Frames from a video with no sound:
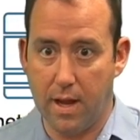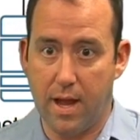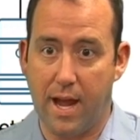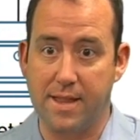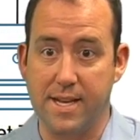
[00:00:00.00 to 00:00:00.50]

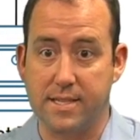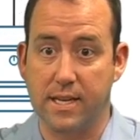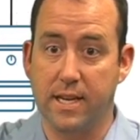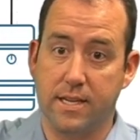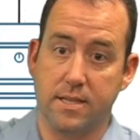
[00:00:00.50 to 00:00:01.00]
And this
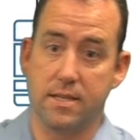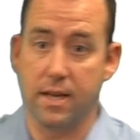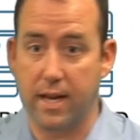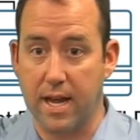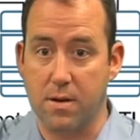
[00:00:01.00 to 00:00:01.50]
is,
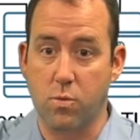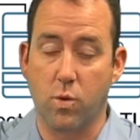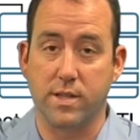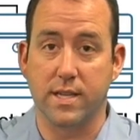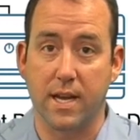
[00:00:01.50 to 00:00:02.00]

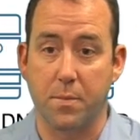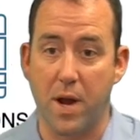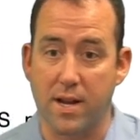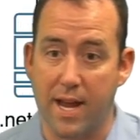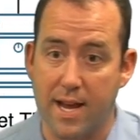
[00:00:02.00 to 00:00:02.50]
once again, a
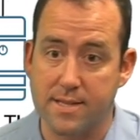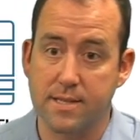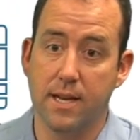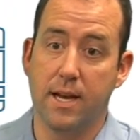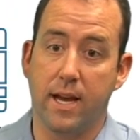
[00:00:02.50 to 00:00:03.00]
broadcast.
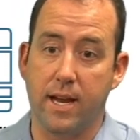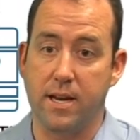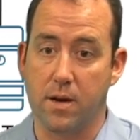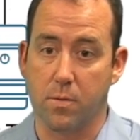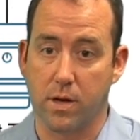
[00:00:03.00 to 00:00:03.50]
And
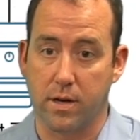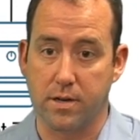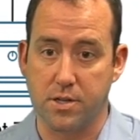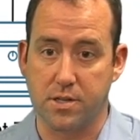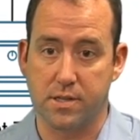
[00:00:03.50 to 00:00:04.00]
here we're going to
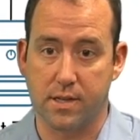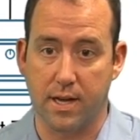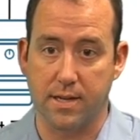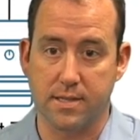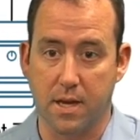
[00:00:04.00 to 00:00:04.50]
just
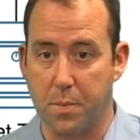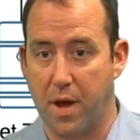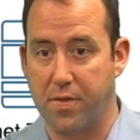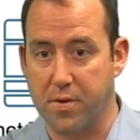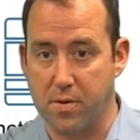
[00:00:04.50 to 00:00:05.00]
kind of skip
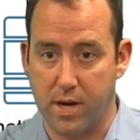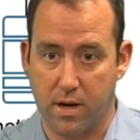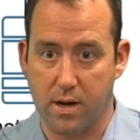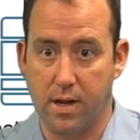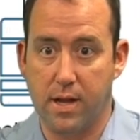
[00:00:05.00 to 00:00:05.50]
on through
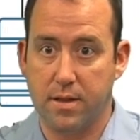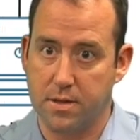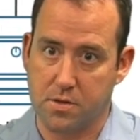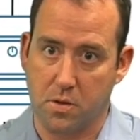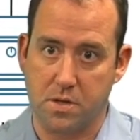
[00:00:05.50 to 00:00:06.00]
here. The
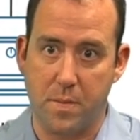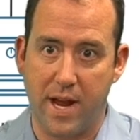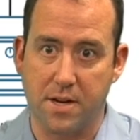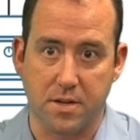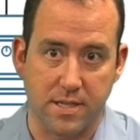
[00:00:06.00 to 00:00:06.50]
source MAC
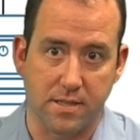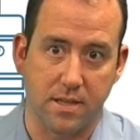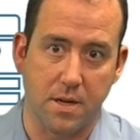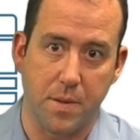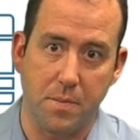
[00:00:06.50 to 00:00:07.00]
address is
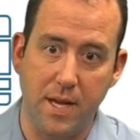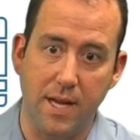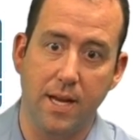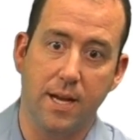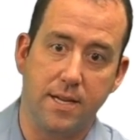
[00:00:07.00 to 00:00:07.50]
going to be
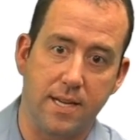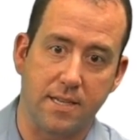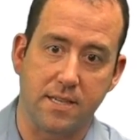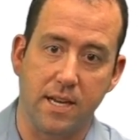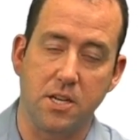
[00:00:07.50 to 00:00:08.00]
me.
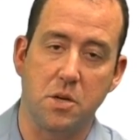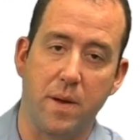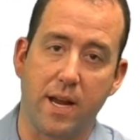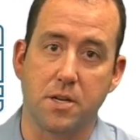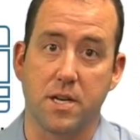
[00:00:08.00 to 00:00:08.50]
Destination
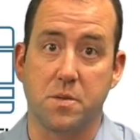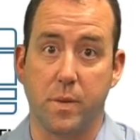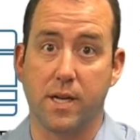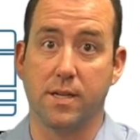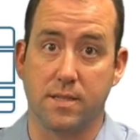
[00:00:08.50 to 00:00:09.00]
MAC address,
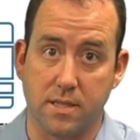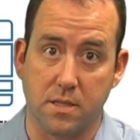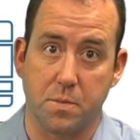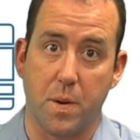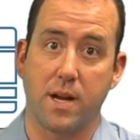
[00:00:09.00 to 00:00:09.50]
because this
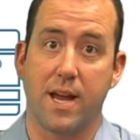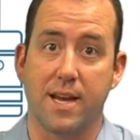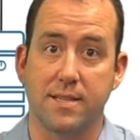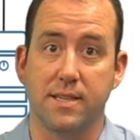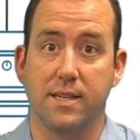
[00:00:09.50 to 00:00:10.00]
is
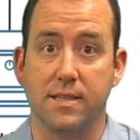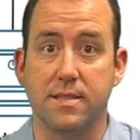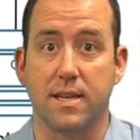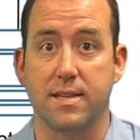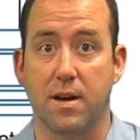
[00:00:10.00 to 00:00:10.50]
broadcast, is
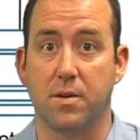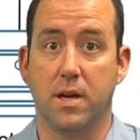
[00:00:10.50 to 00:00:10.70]
sent out